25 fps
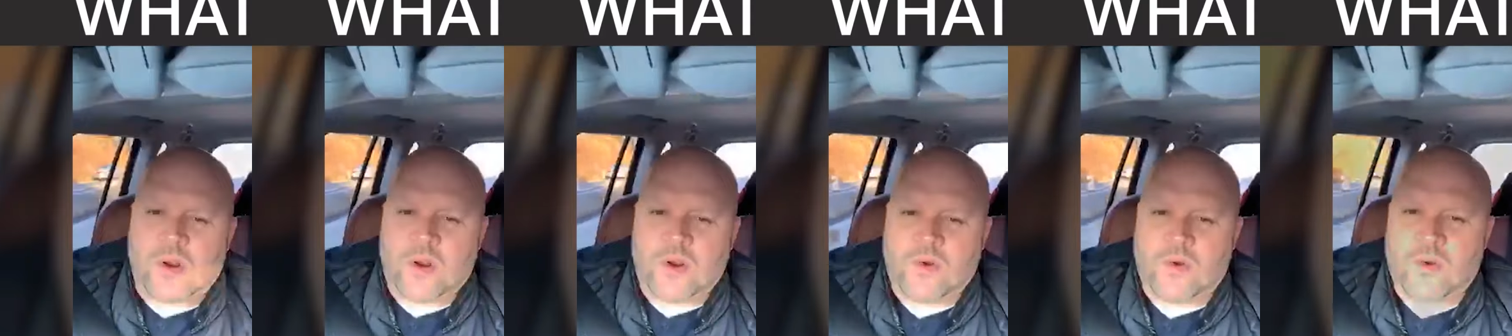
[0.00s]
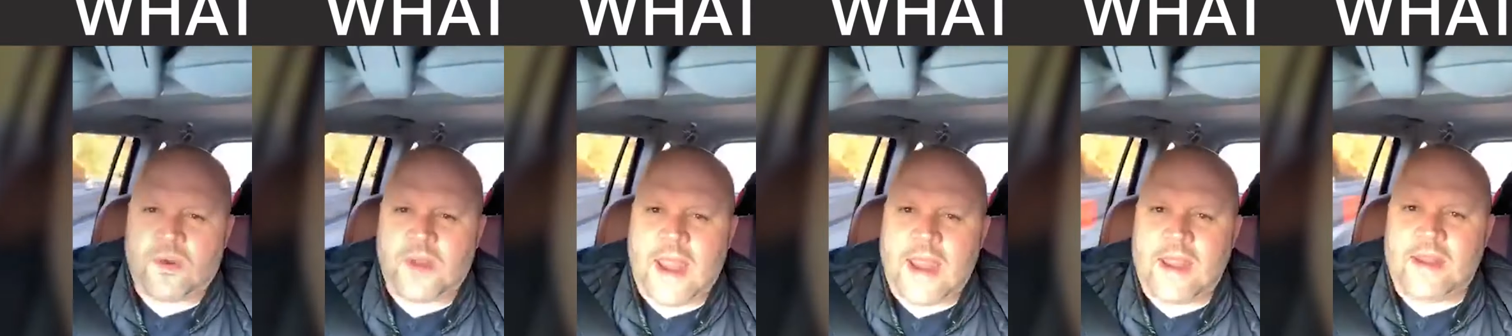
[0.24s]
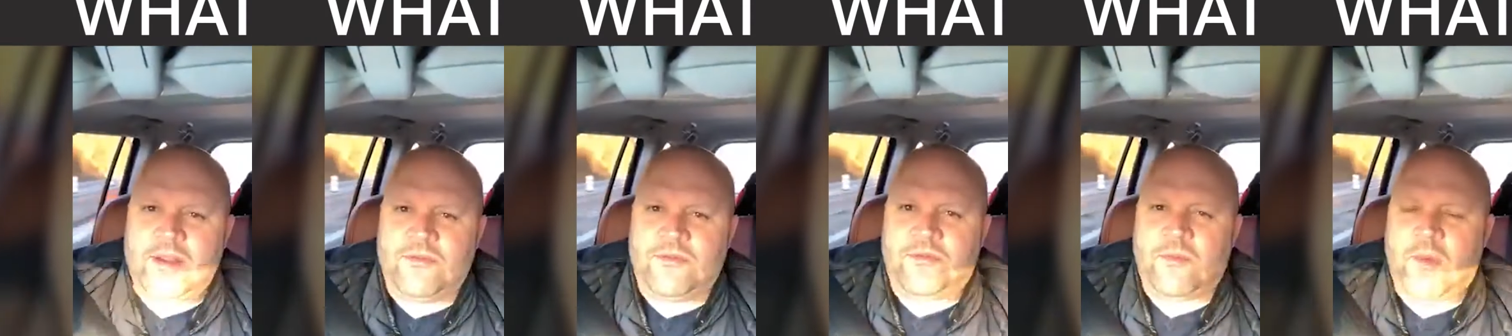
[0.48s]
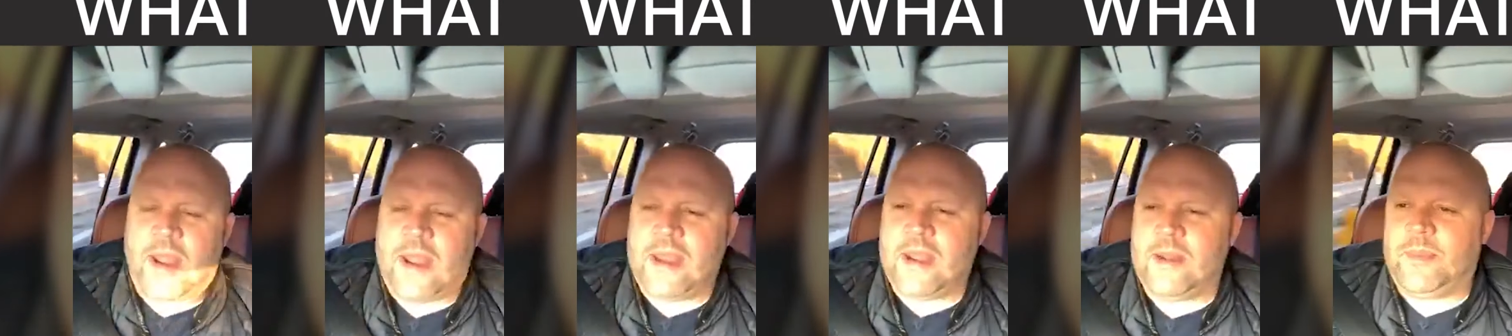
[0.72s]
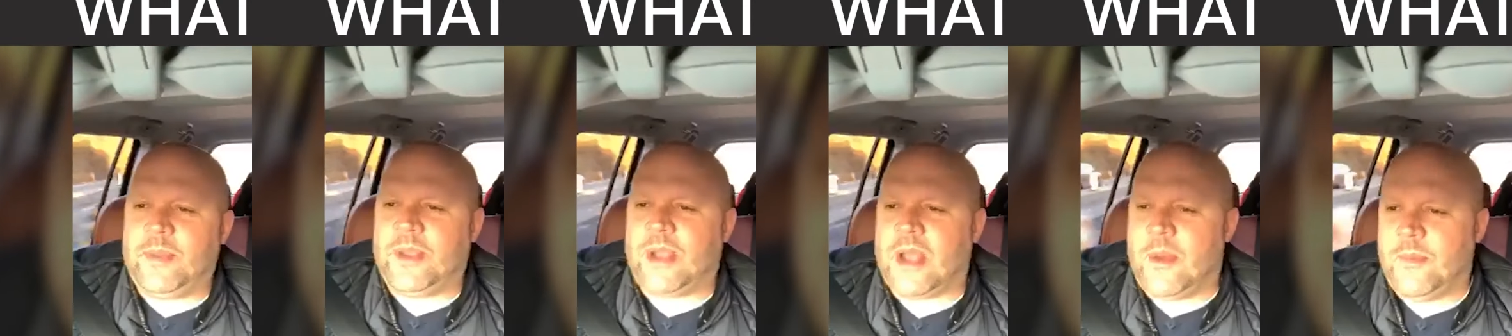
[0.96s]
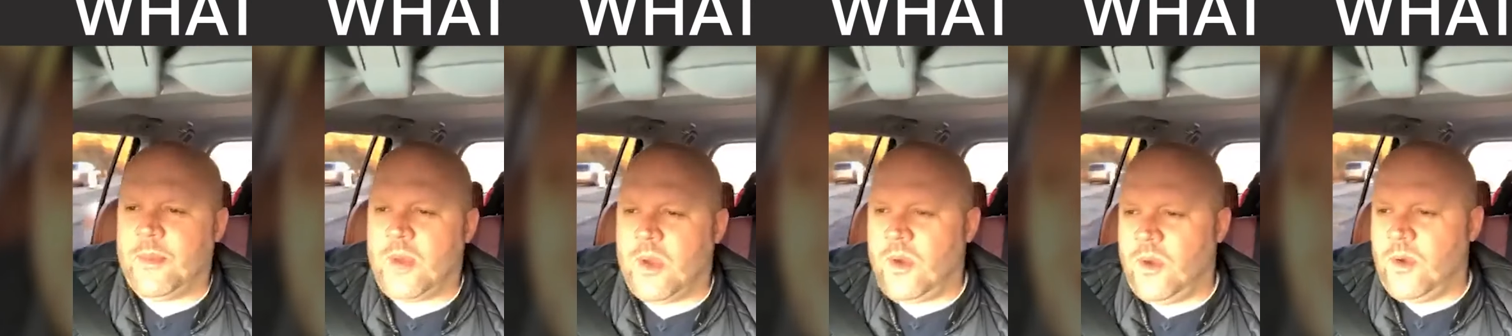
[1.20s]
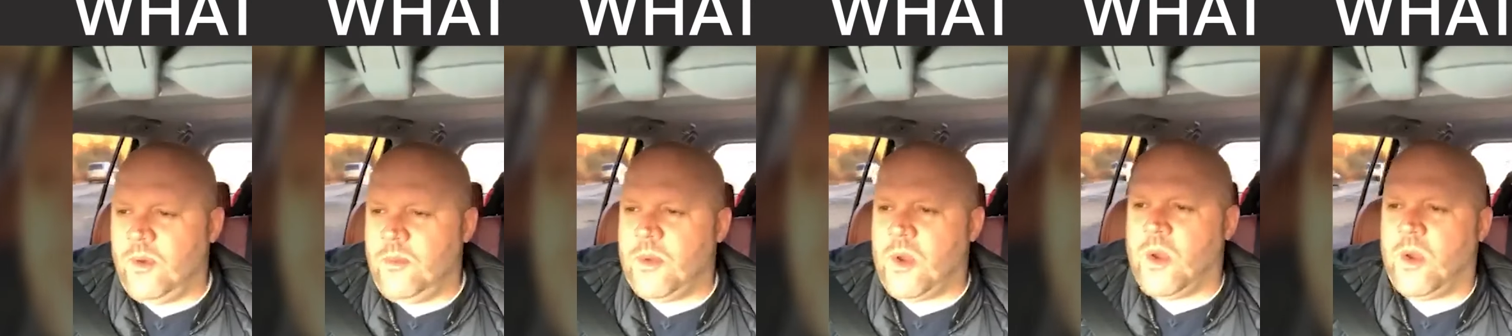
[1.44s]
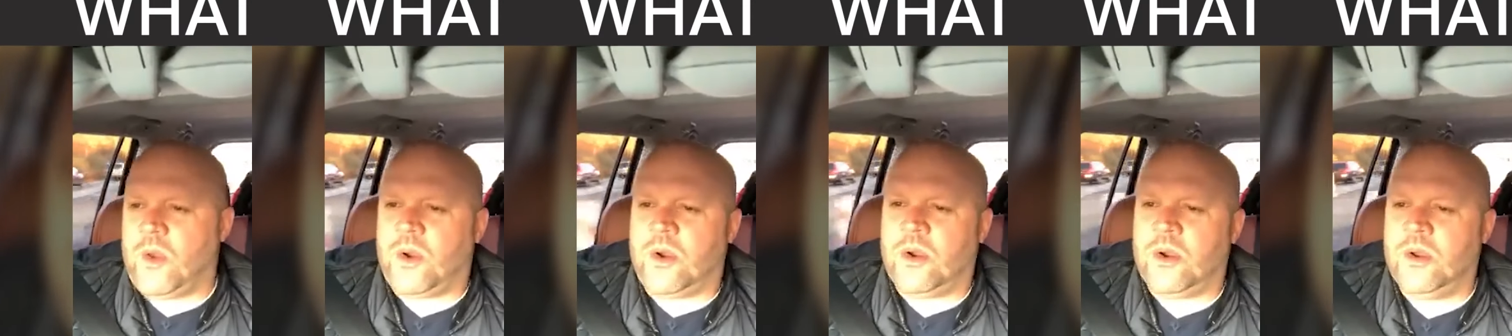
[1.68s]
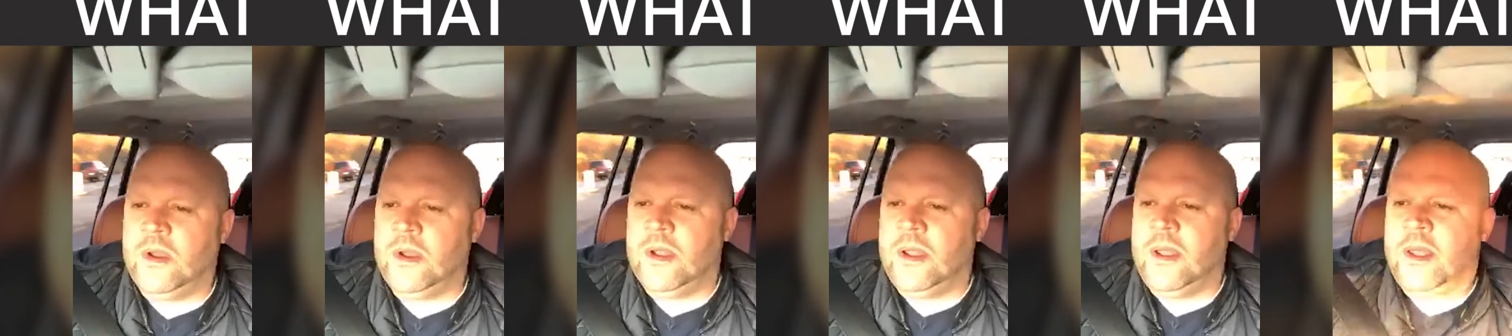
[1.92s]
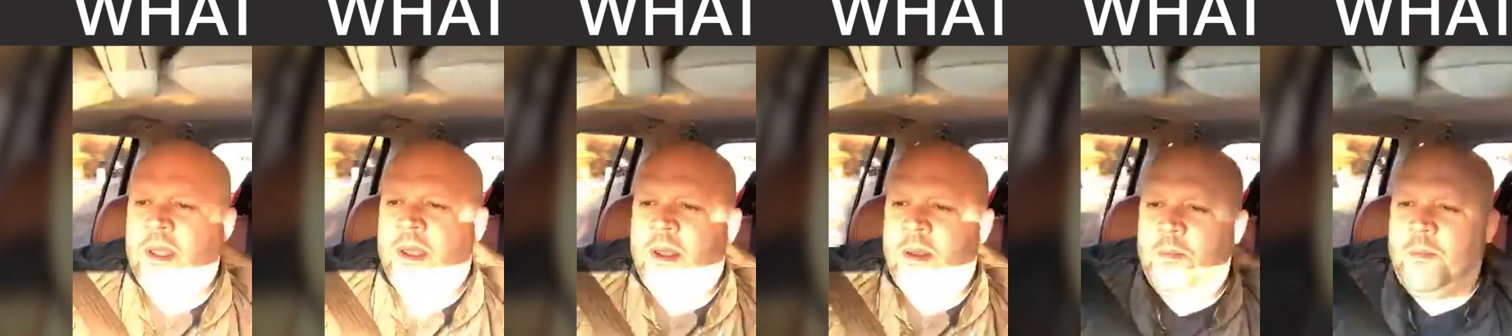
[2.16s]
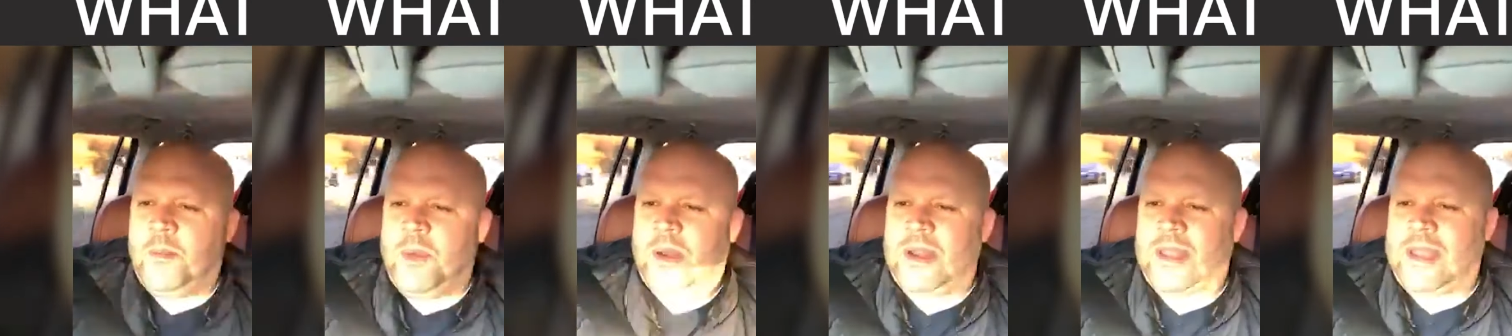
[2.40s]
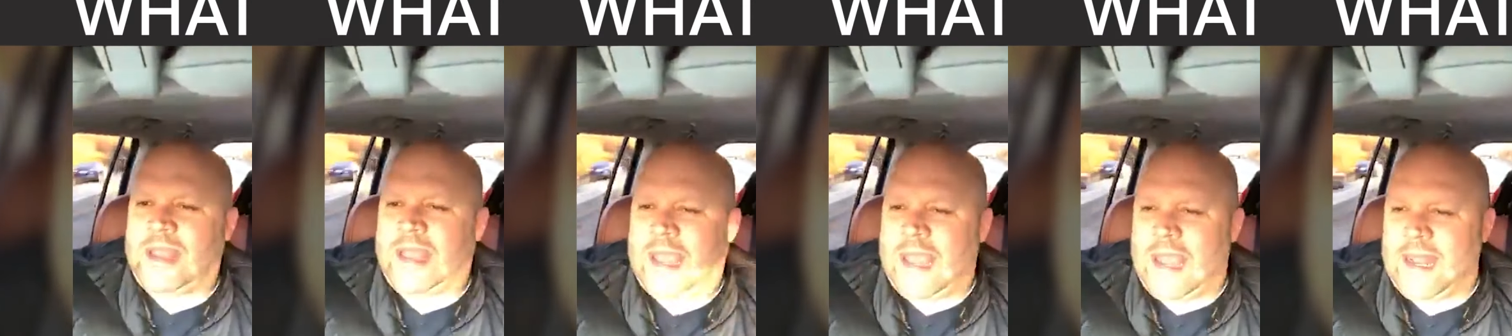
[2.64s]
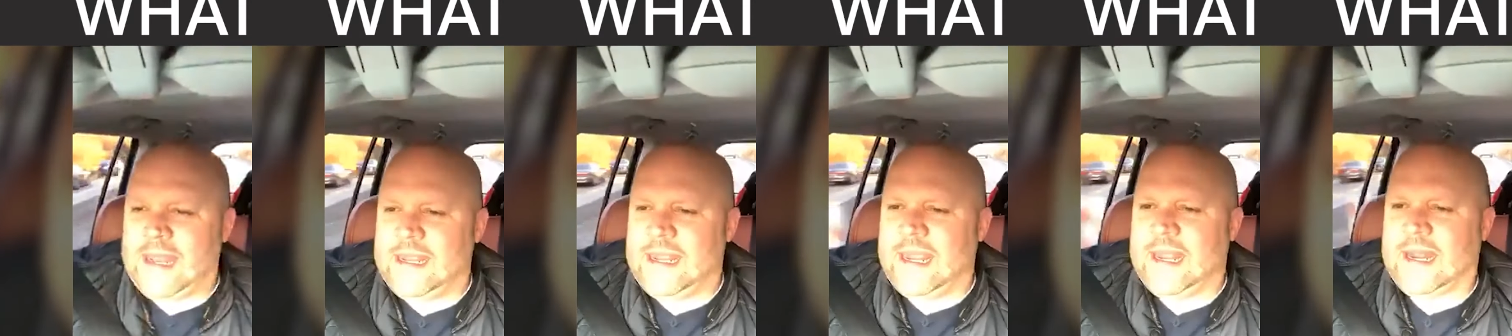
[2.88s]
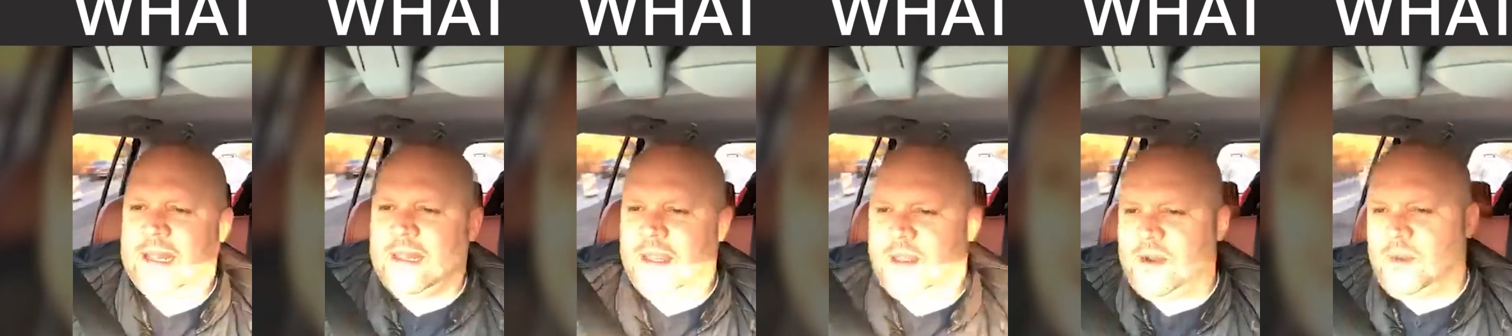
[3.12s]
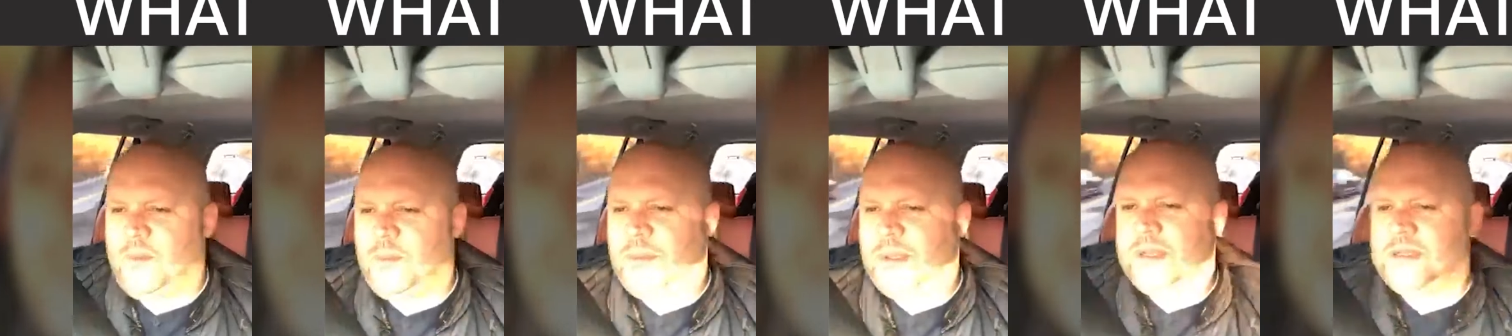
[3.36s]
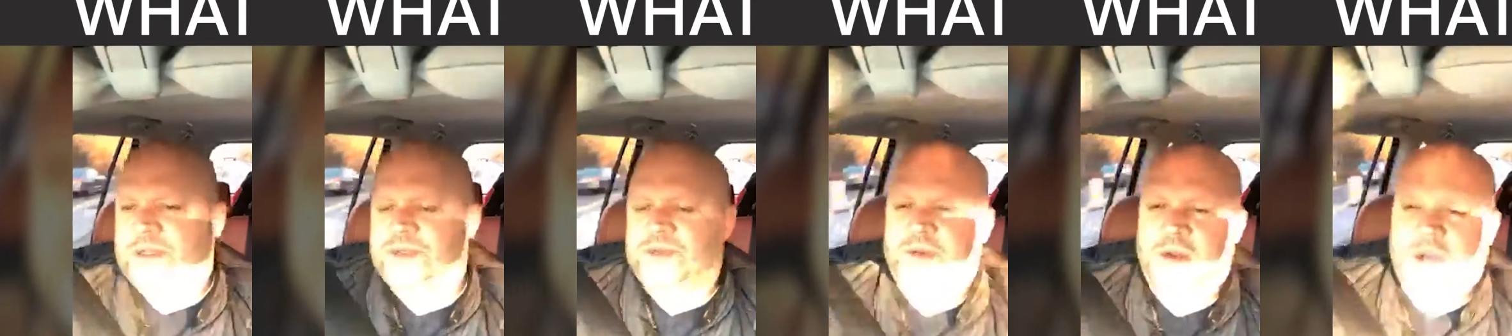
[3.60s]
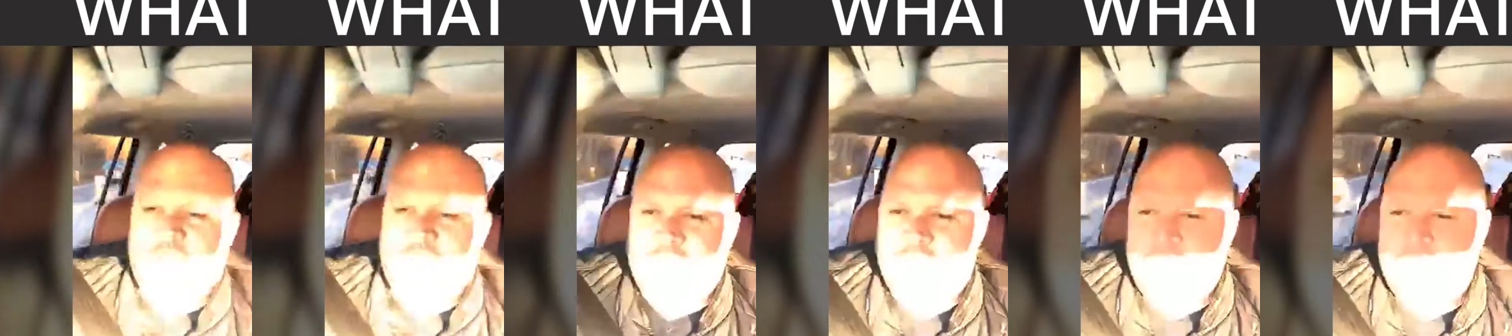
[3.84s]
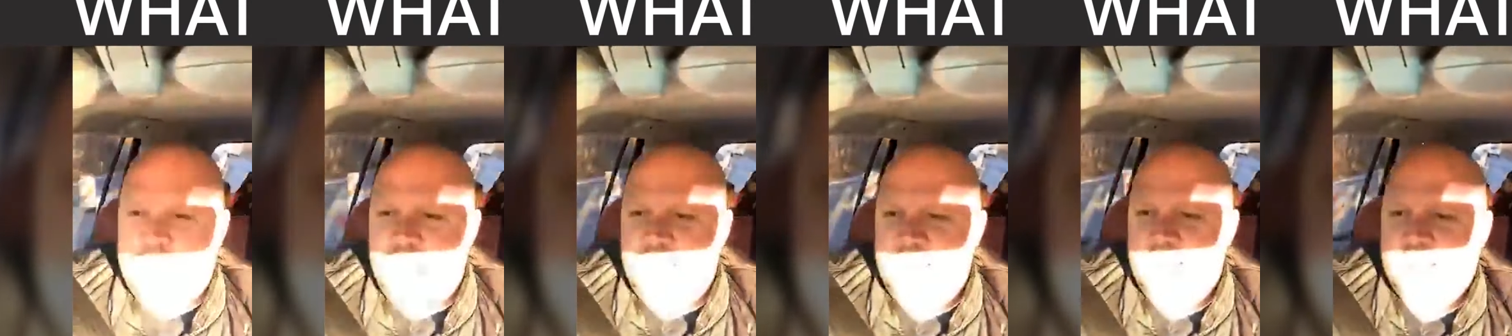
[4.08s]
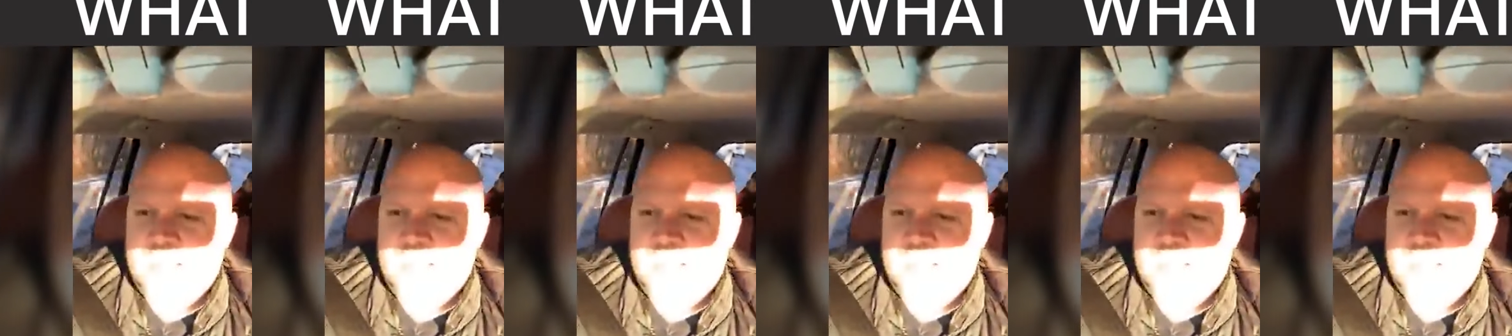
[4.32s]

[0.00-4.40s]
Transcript: creative way to become a homeowner, but it can get a little bit tricky,